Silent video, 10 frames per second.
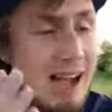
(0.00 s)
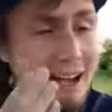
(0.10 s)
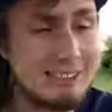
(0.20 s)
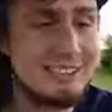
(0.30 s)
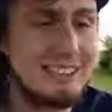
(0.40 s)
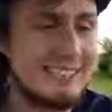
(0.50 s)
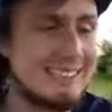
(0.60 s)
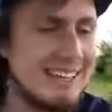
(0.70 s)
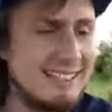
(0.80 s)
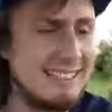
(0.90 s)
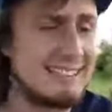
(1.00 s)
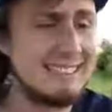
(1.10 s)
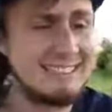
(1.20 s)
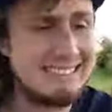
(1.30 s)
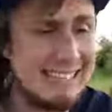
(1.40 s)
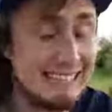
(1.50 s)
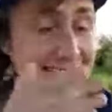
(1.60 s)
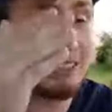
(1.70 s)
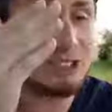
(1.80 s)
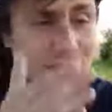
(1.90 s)
I'll suggest, Andries, set
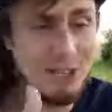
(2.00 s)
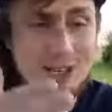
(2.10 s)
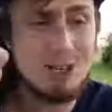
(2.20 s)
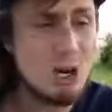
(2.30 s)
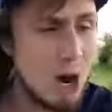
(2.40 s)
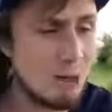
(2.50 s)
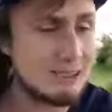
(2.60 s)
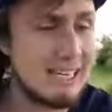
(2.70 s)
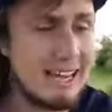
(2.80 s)
certain goals.